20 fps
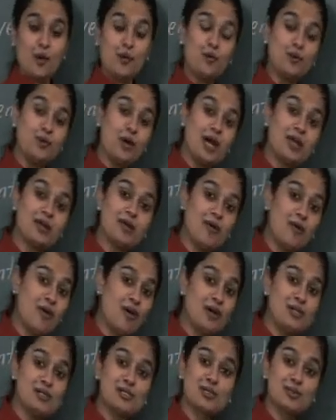who are
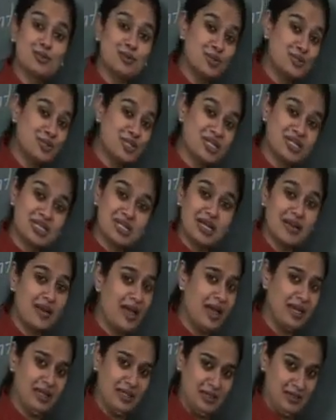also
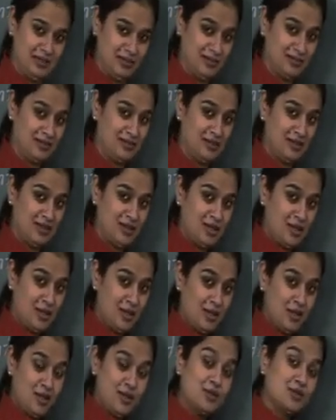sterile.
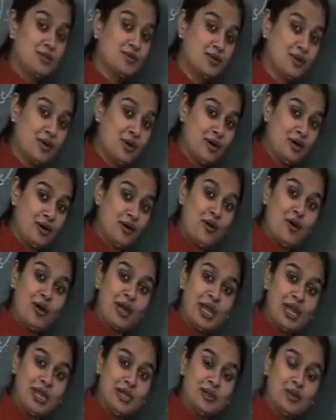
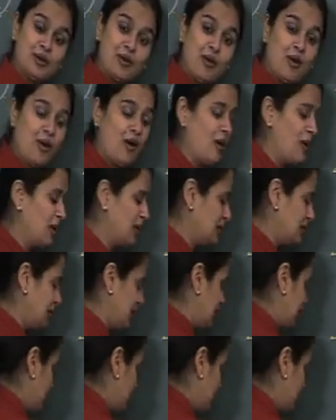So, in all the